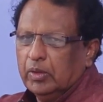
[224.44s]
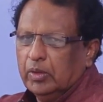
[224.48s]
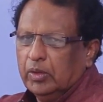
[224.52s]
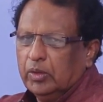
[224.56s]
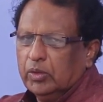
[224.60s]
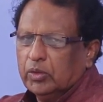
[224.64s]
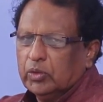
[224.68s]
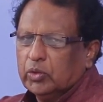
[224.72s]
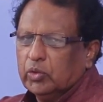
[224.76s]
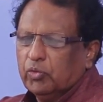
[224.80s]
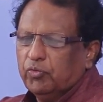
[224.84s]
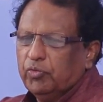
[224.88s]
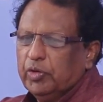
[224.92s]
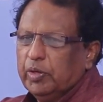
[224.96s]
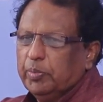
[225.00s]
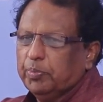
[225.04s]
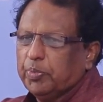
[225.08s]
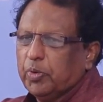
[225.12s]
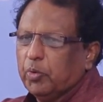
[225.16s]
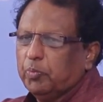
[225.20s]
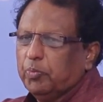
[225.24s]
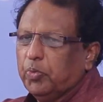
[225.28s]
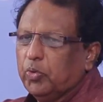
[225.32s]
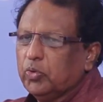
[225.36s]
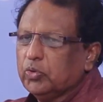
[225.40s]
So we
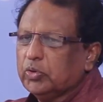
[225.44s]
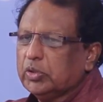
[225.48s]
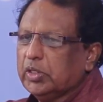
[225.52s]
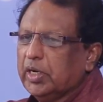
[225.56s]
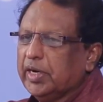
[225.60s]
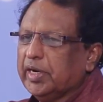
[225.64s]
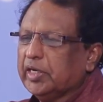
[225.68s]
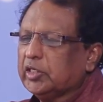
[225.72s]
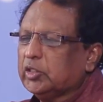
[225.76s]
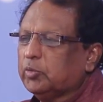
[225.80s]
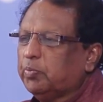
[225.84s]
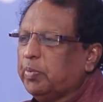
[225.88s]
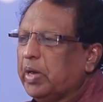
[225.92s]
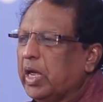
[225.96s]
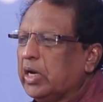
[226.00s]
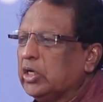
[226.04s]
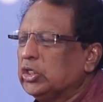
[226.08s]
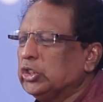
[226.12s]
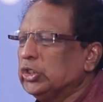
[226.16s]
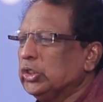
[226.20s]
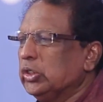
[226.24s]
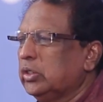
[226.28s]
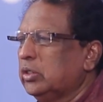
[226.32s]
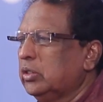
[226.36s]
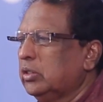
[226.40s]
proposed an
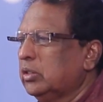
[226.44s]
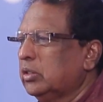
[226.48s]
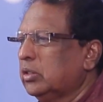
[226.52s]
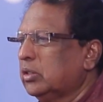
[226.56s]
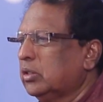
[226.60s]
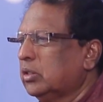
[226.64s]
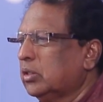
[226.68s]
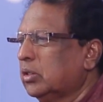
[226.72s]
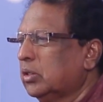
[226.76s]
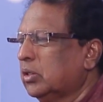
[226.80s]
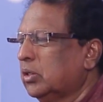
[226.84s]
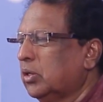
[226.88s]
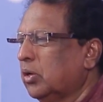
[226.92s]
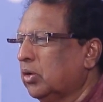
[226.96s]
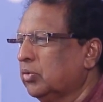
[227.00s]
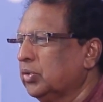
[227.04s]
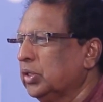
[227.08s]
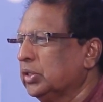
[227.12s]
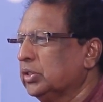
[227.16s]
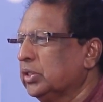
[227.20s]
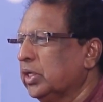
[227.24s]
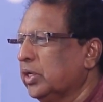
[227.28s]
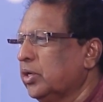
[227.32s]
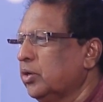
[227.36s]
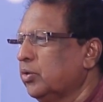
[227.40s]
expansion of the
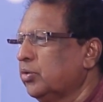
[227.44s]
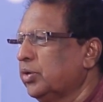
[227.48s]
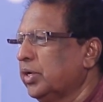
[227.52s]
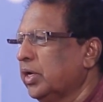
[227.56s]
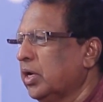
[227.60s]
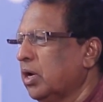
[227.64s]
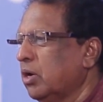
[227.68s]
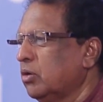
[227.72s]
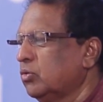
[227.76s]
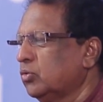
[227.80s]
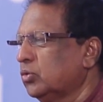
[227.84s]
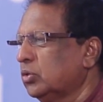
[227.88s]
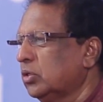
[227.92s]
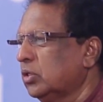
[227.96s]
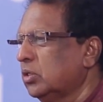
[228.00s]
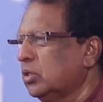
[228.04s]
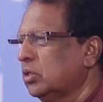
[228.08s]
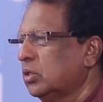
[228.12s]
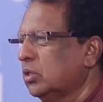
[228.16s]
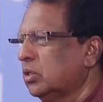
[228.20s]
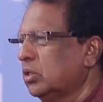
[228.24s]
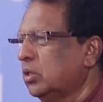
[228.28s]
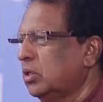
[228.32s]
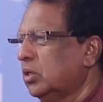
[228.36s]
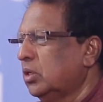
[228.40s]
Security Council
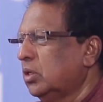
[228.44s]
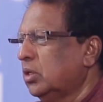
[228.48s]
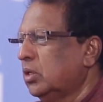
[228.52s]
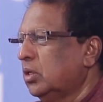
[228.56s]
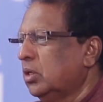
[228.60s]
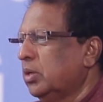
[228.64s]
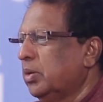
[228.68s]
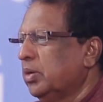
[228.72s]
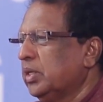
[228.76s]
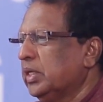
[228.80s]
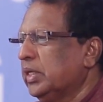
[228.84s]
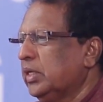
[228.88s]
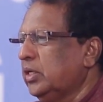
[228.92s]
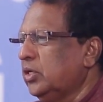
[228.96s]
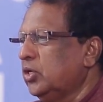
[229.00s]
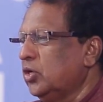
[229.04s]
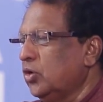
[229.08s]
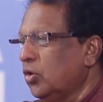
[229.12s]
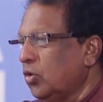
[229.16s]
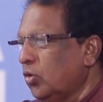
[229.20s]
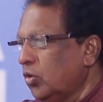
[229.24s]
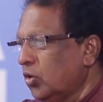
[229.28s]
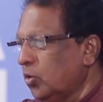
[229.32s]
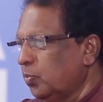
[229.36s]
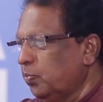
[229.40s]

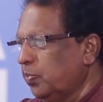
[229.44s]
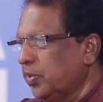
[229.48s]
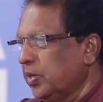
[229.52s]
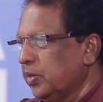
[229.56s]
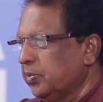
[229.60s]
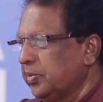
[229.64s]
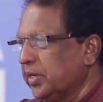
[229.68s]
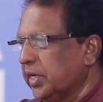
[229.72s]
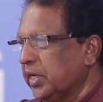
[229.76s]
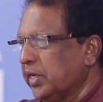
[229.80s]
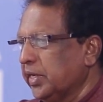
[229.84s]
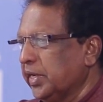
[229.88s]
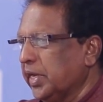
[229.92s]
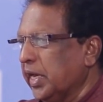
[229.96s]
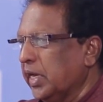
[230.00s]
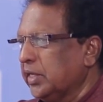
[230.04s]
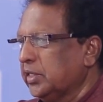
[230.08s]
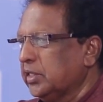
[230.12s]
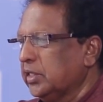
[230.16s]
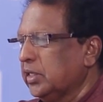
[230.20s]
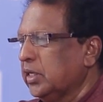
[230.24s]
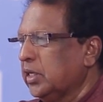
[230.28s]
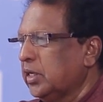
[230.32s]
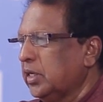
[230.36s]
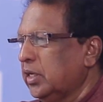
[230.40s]
non-permanent
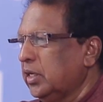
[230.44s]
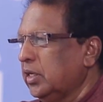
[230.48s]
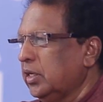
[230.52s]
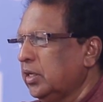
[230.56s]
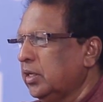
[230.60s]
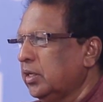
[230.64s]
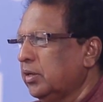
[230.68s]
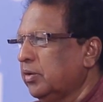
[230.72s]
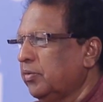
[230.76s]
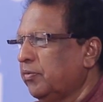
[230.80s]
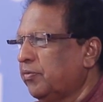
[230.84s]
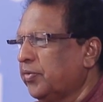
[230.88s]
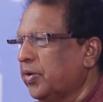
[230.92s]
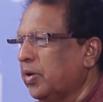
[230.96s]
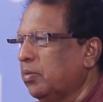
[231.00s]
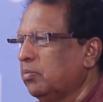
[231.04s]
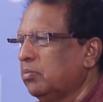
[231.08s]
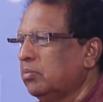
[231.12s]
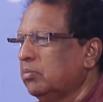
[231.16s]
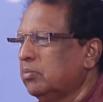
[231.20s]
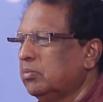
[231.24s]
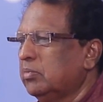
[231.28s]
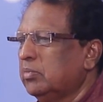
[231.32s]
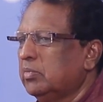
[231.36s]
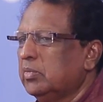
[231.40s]
category from
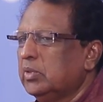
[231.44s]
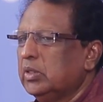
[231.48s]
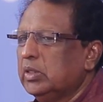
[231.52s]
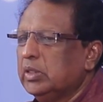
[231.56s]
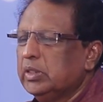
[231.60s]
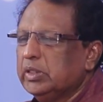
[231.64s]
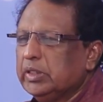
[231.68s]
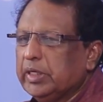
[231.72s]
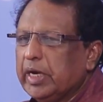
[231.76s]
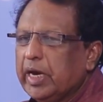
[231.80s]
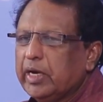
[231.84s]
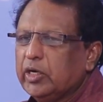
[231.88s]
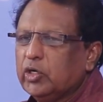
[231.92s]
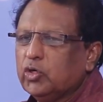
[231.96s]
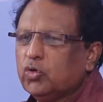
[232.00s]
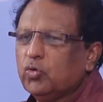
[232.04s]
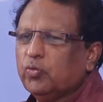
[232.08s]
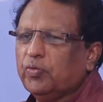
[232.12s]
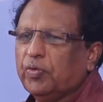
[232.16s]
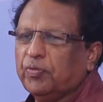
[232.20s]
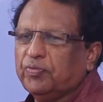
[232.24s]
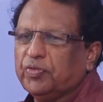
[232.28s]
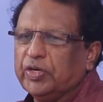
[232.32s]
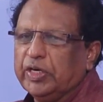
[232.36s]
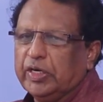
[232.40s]
10 to
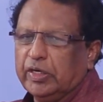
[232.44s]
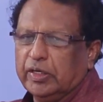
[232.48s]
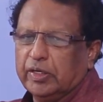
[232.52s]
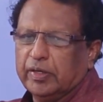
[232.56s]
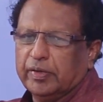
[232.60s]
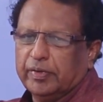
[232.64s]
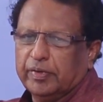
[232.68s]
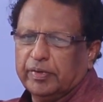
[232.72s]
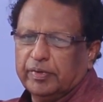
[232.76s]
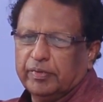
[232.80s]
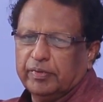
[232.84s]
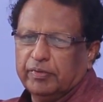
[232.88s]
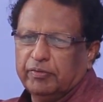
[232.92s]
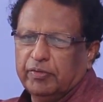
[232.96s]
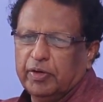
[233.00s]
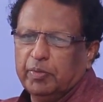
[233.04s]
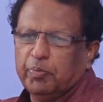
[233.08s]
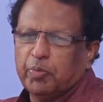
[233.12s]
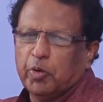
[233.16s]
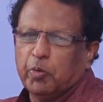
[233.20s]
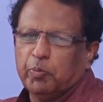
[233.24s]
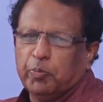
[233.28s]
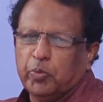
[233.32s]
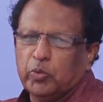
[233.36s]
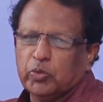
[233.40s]
15. We
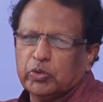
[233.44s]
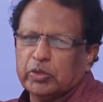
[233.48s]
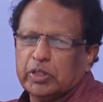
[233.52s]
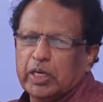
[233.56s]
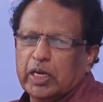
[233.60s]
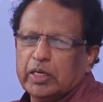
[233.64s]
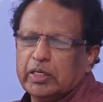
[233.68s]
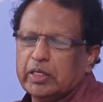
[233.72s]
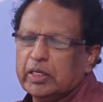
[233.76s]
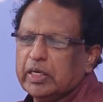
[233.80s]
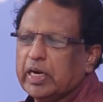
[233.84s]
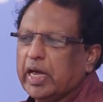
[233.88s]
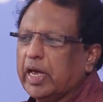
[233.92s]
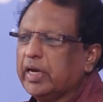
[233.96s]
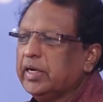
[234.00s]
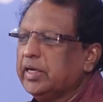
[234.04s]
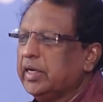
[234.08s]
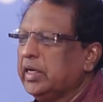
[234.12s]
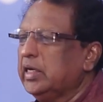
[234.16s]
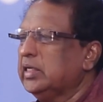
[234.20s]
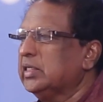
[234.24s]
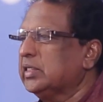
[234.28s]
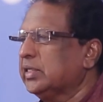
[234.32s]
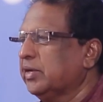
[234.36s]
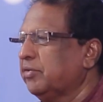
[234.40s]
proposed that in
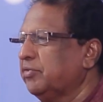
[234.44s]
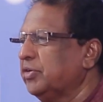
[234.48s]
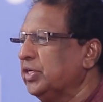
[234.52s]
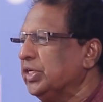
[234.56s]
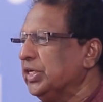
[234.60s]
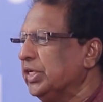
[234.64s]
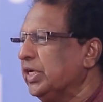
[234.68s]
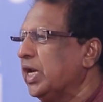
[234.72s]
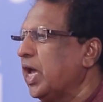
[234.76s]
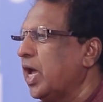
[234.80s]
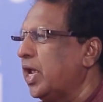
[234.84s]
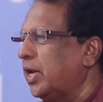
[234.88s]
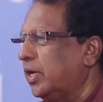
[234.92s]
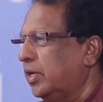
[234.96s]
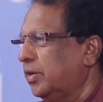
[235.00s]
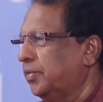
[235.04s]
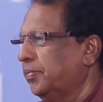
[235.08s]
1979.